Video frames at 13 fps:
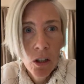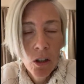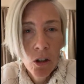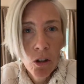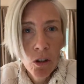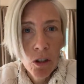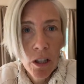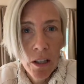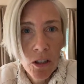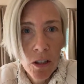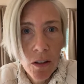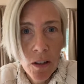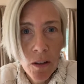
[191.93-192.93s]
You're
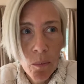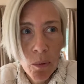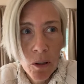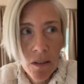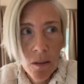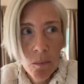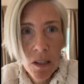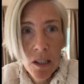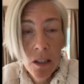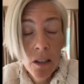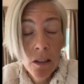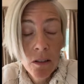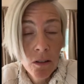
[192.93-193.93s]
touching the other person
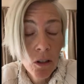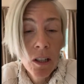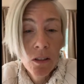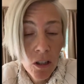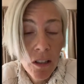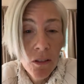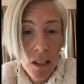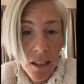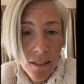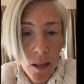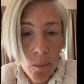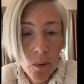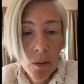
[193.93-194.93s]
because, to give you an
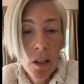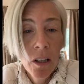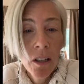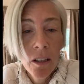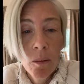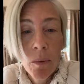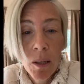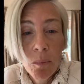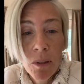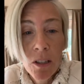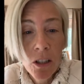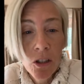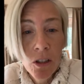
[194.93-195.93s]
example, you might be
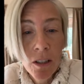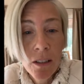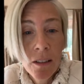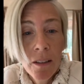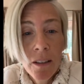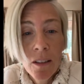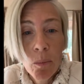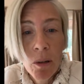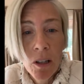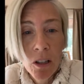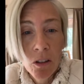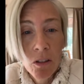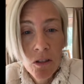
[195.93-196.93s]
touching your
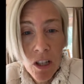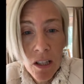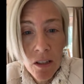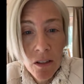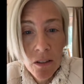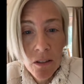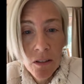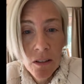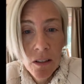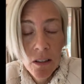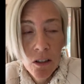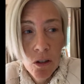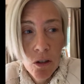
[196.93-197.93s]
partner's genitals
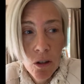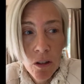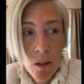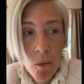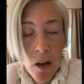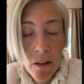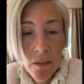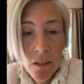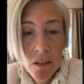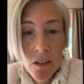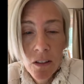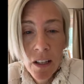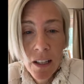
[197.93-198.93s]
to turn them on
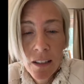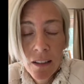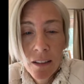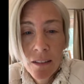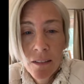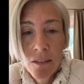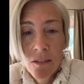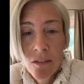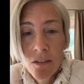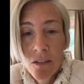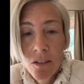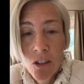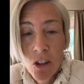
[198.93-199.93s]
so that
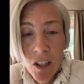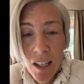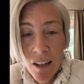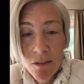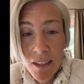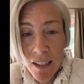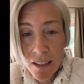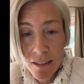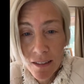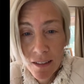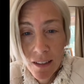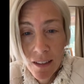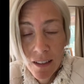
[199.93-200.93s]
you can have sex.
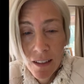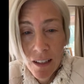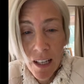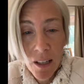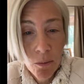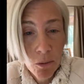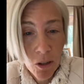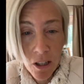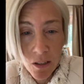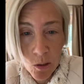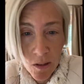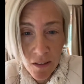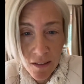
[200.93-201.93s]
And we're not
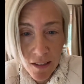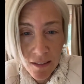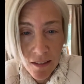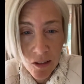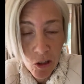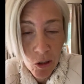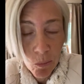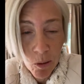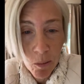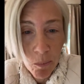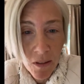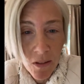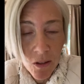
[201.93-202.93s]
doing this necessarily on
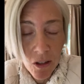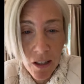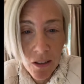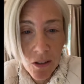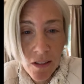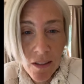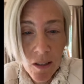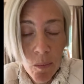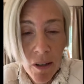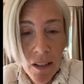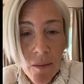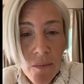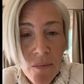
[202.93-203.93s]
purpose or consciously, but